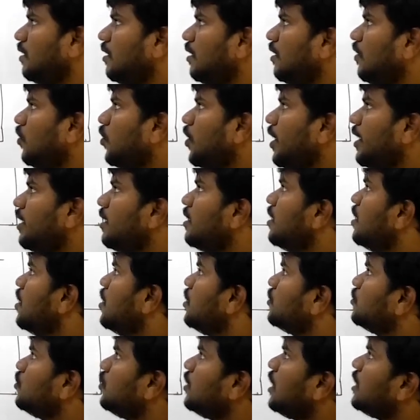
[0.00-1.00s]
Okay,
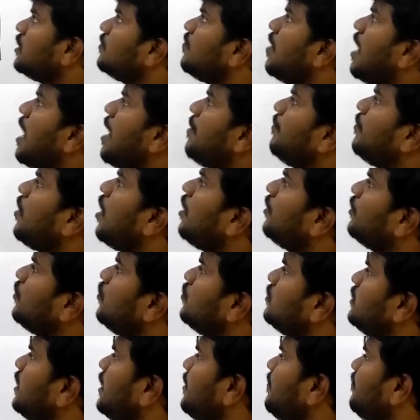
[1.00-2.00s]
so that's why I am not
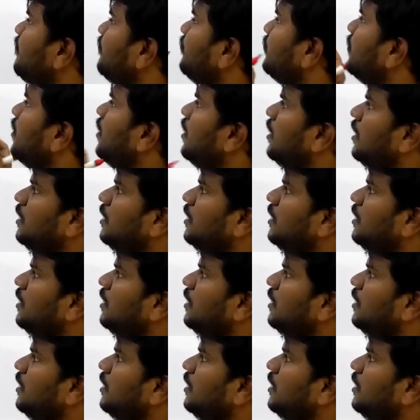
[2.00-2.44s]
using